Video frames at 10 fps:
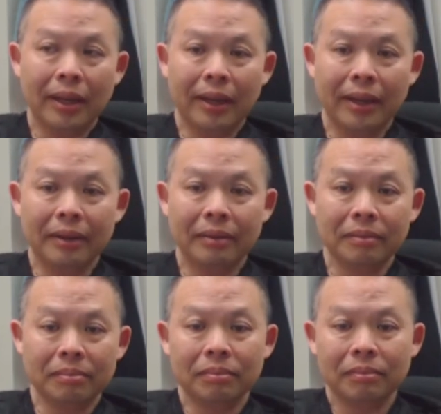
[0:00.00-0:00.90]

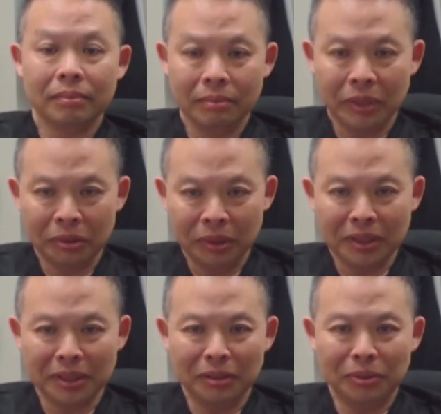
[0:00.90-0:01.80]
And by
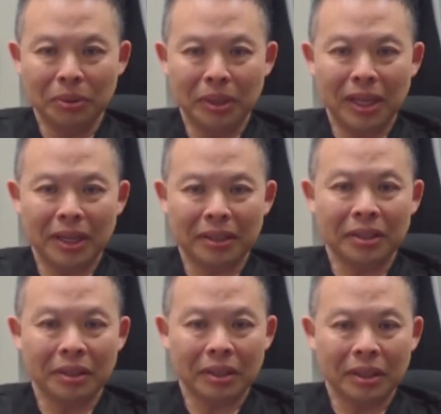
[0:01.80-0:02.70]
reason. If you can't
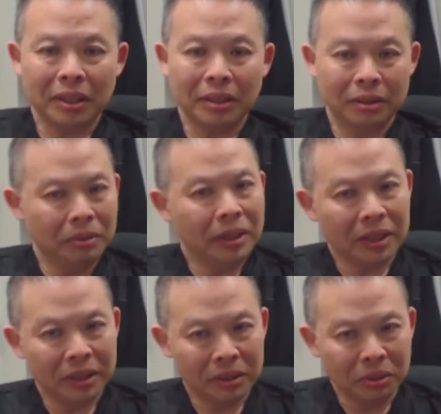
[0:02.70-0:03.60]
get a high, you
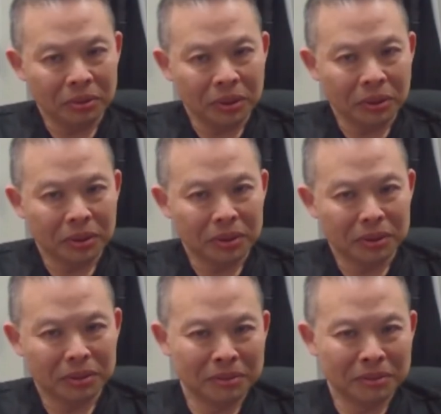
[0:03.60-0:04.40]
can't get overdose.